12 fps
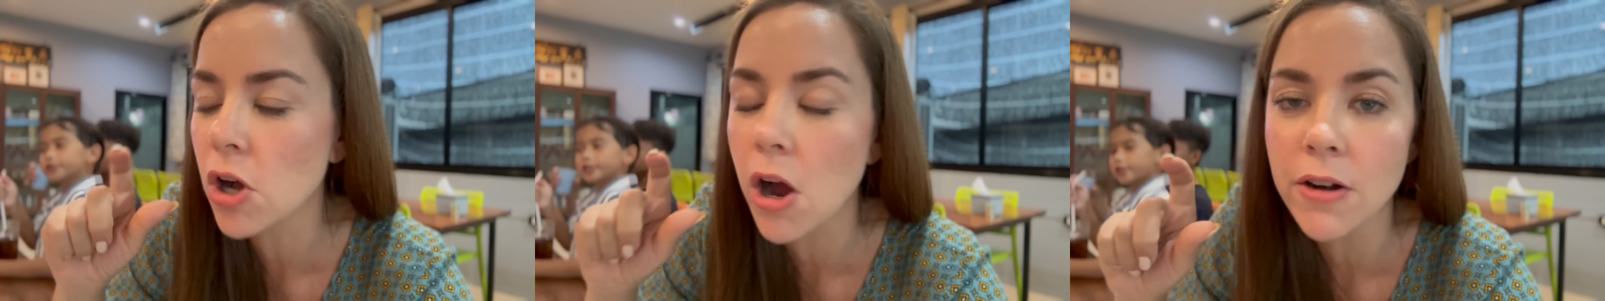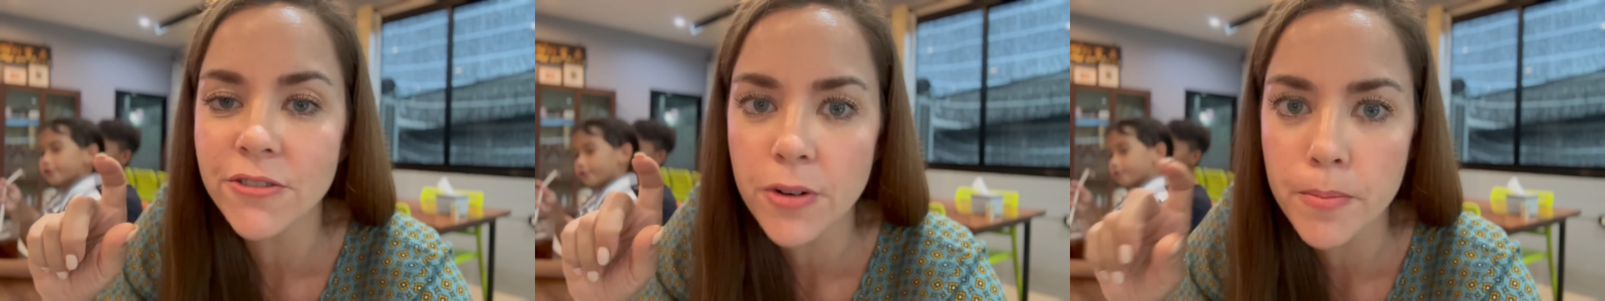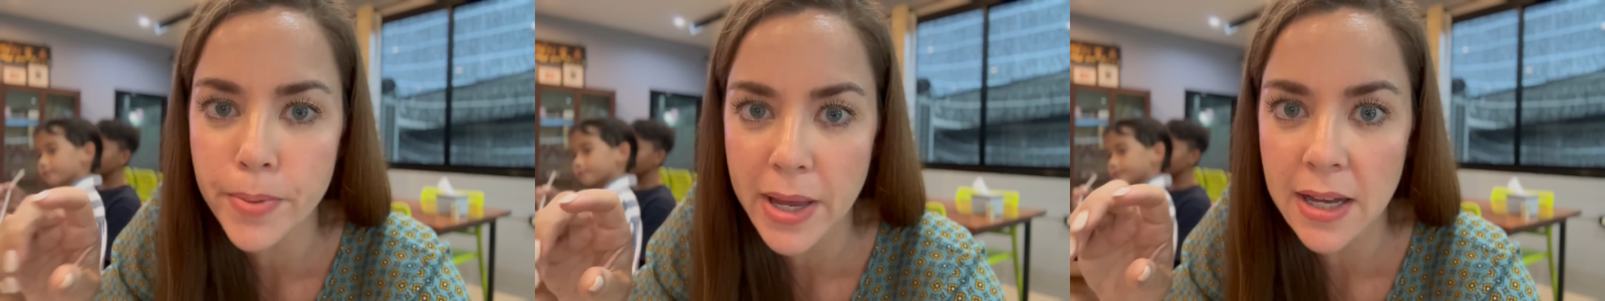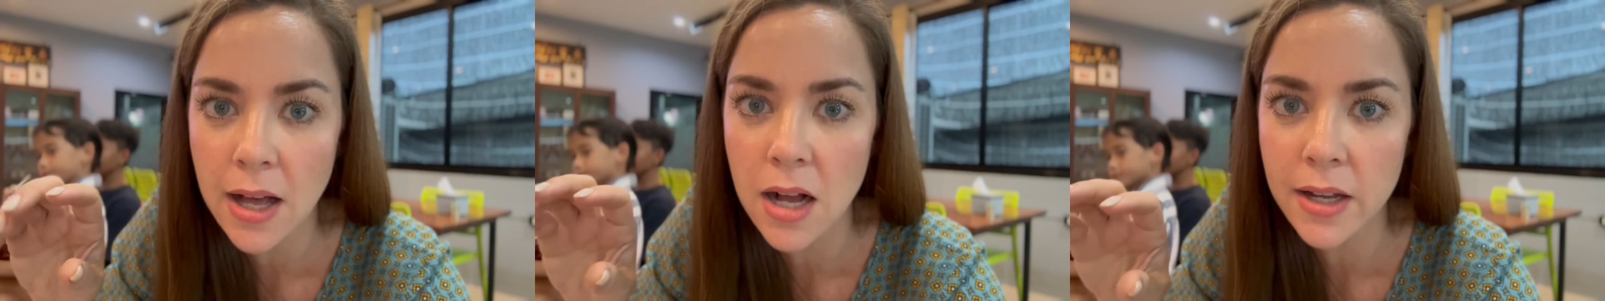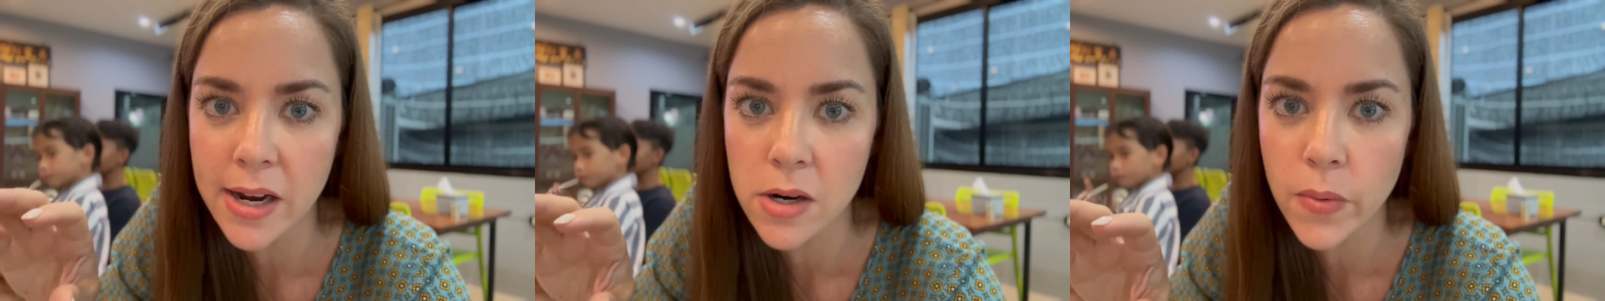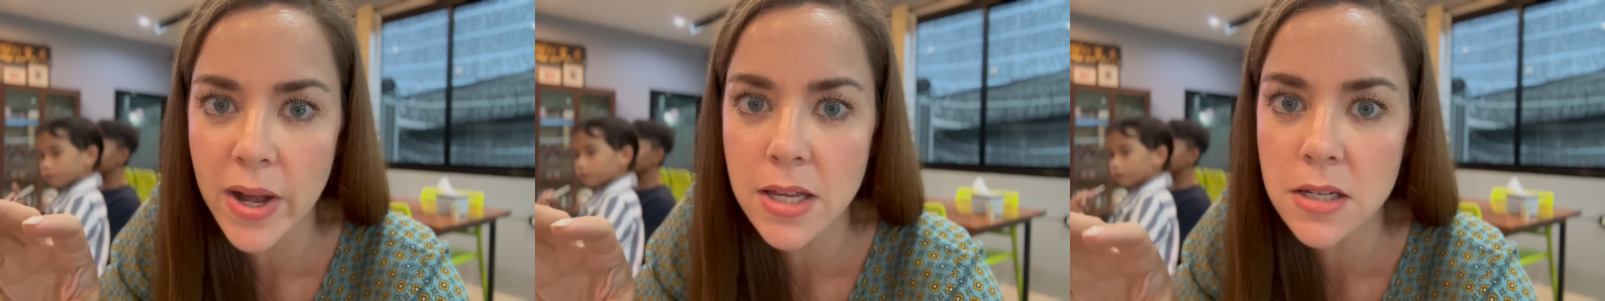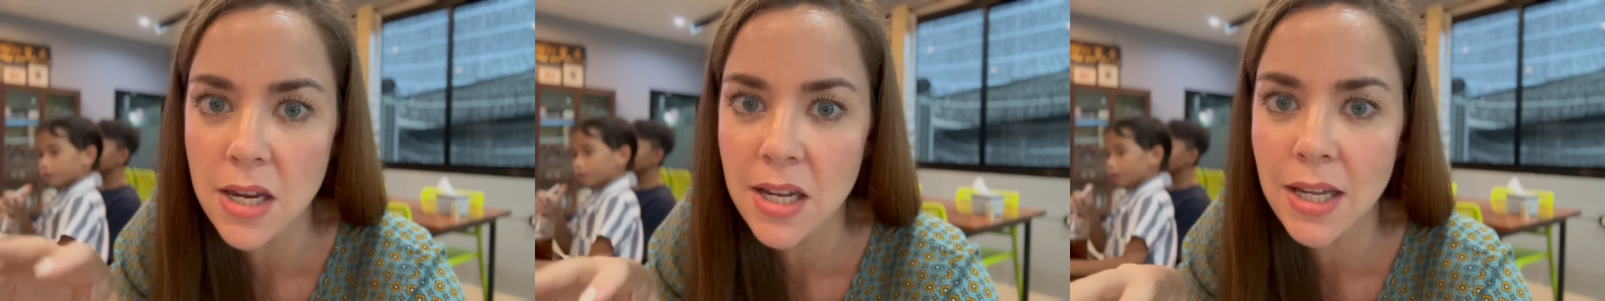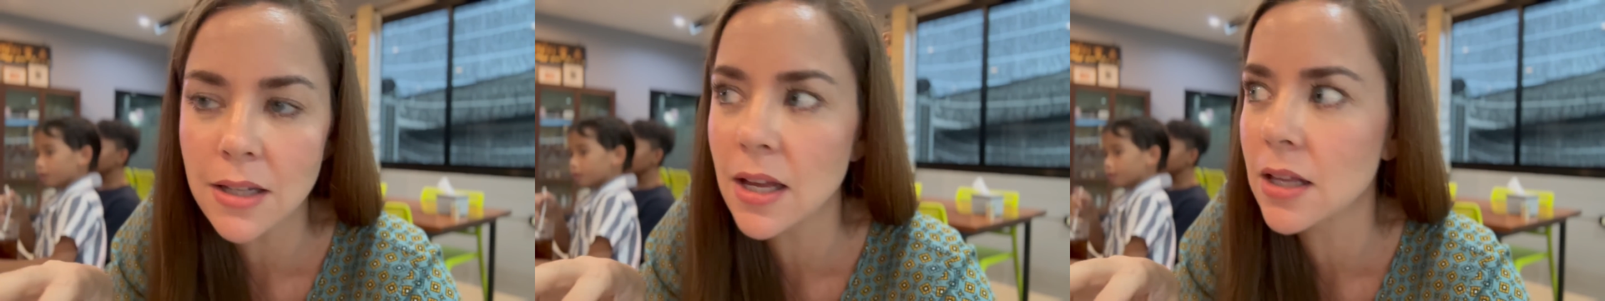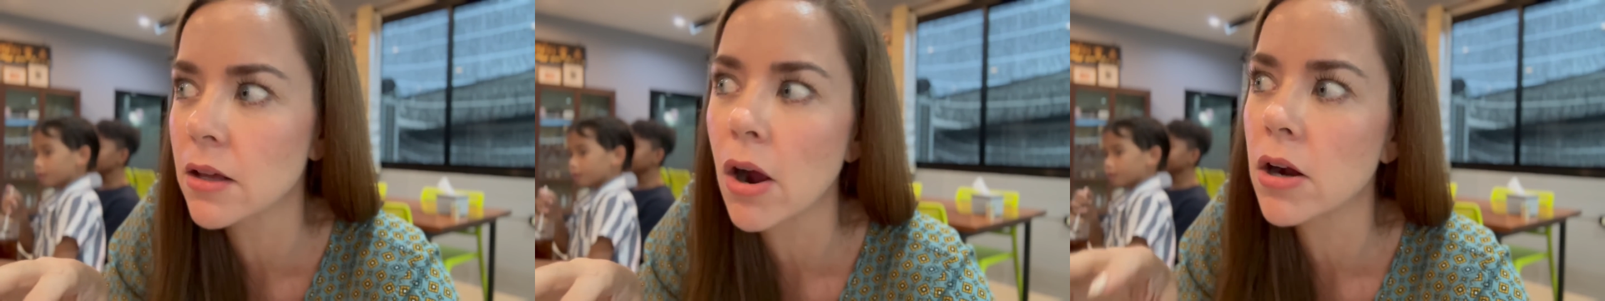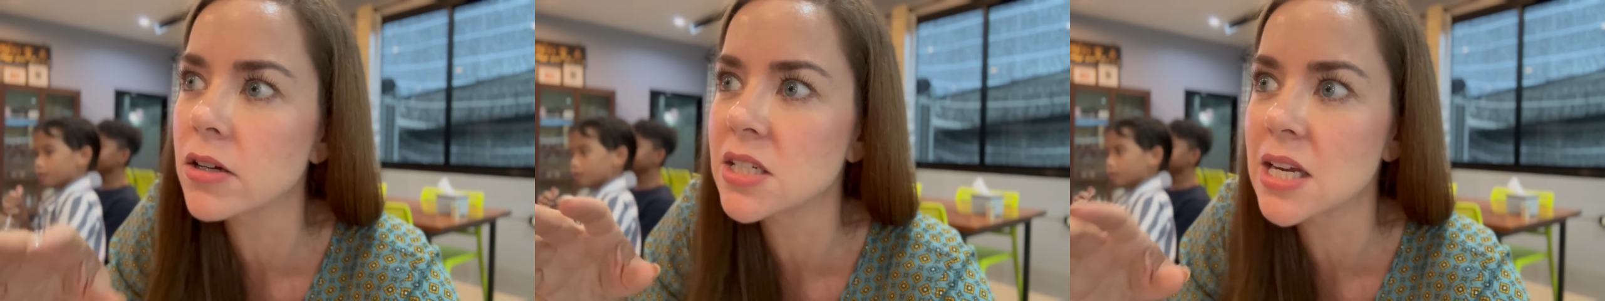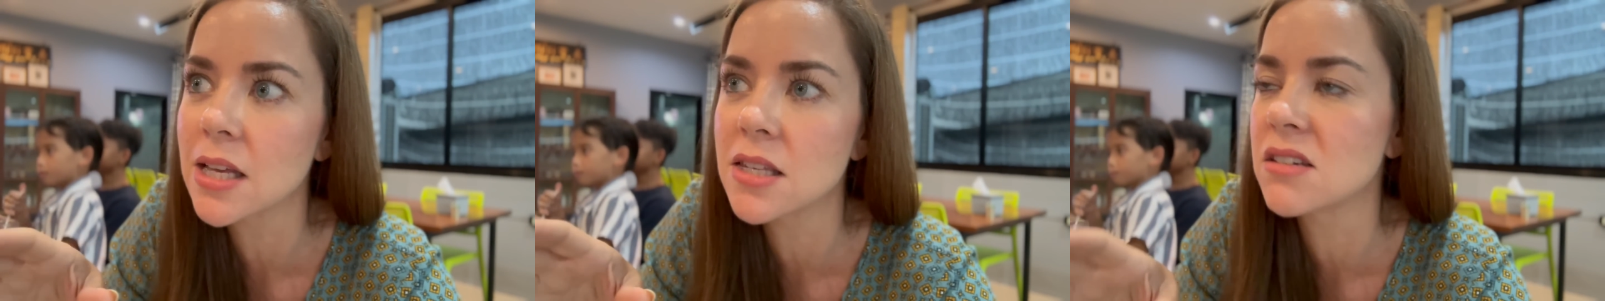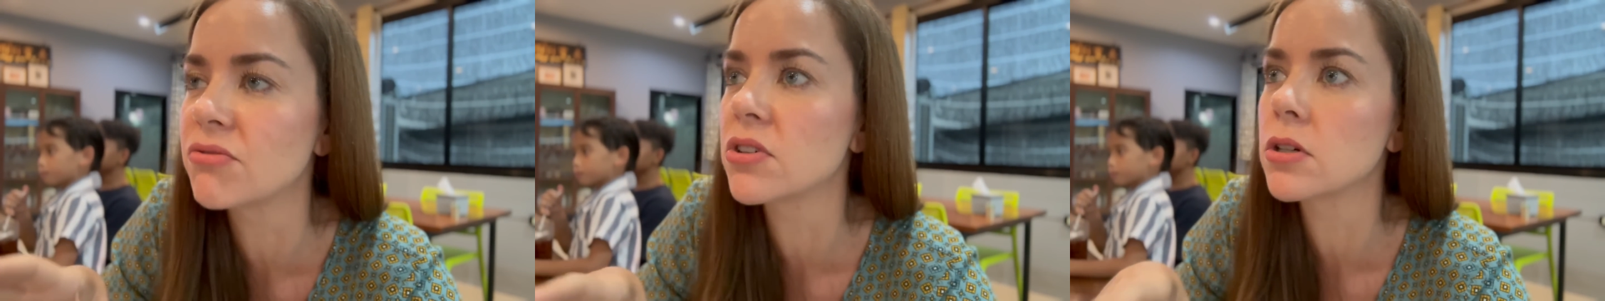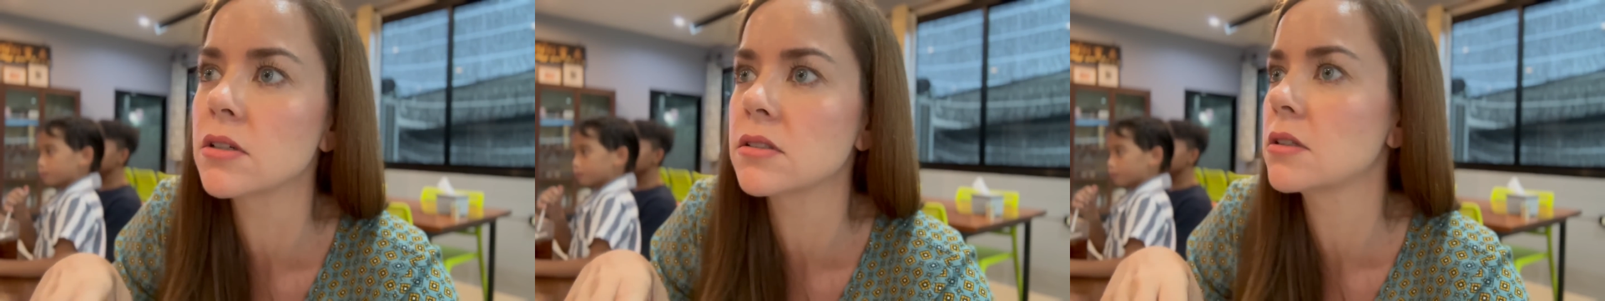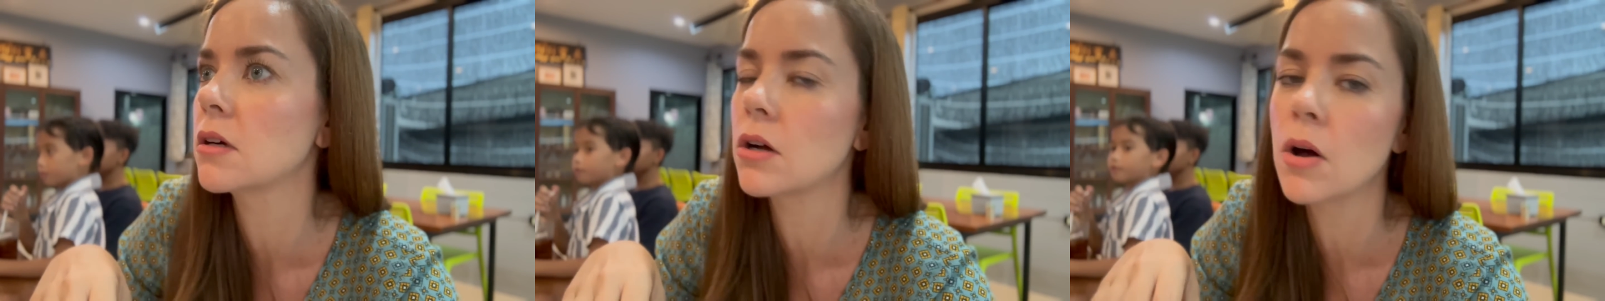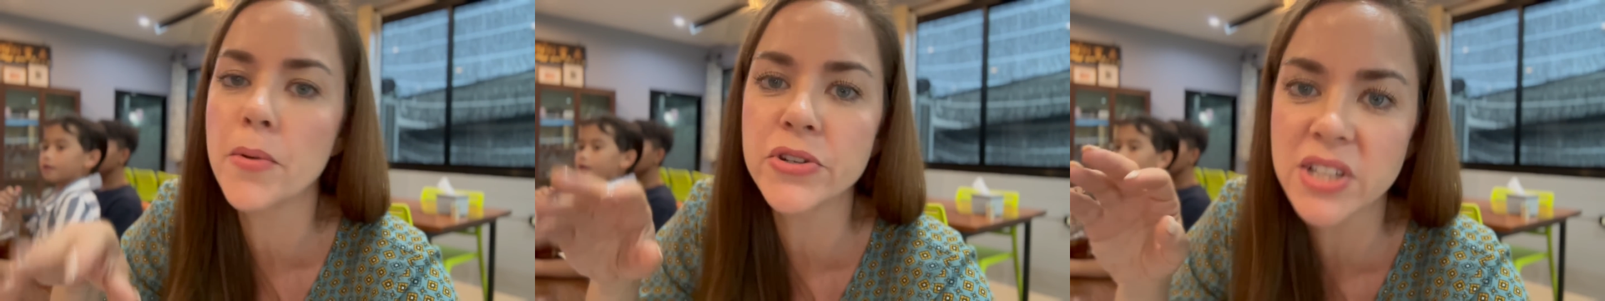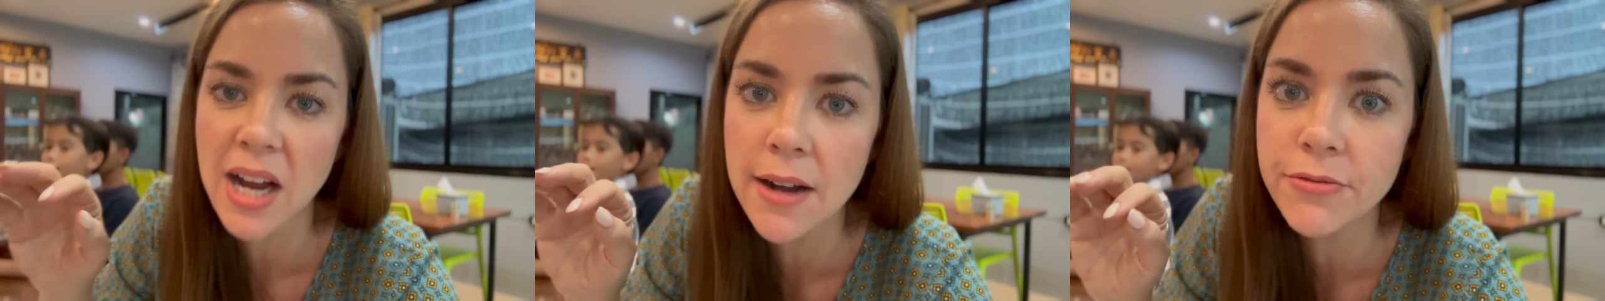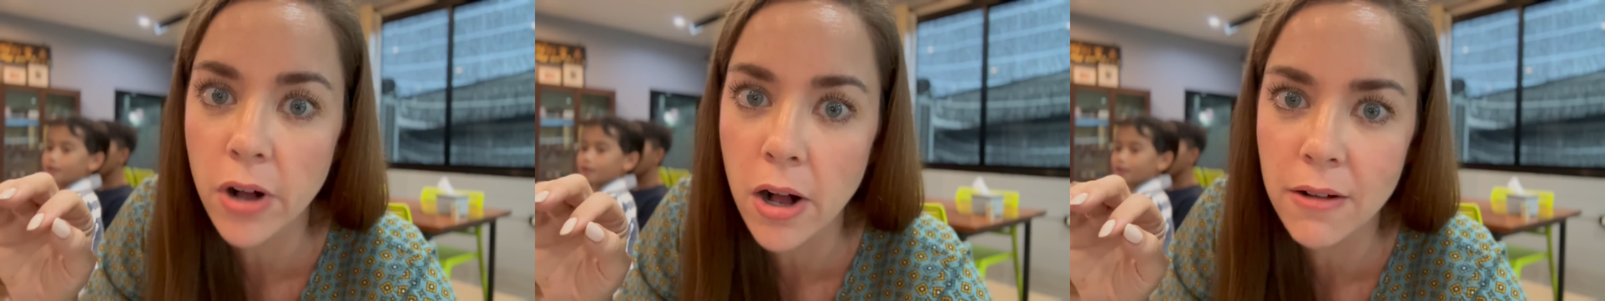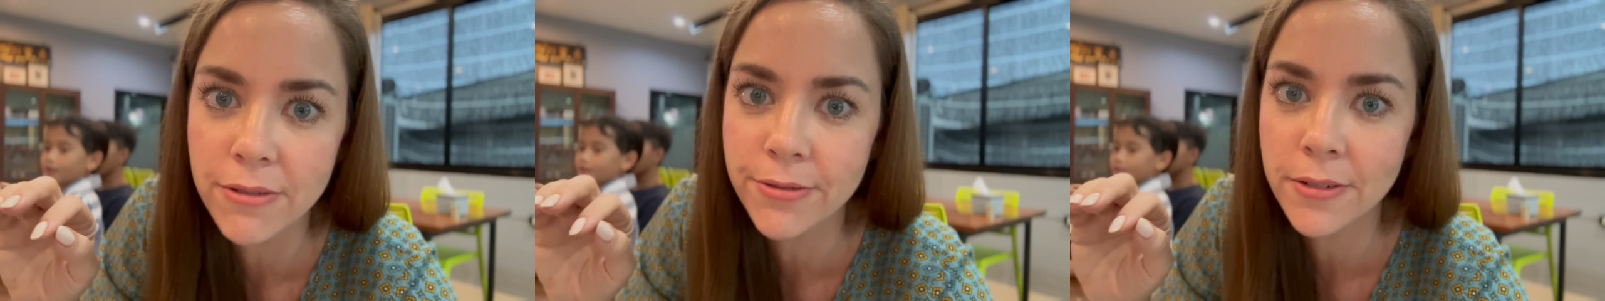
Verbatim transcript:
Speaker 1: card from Bangkok Airways and get like our tickets for almost half off.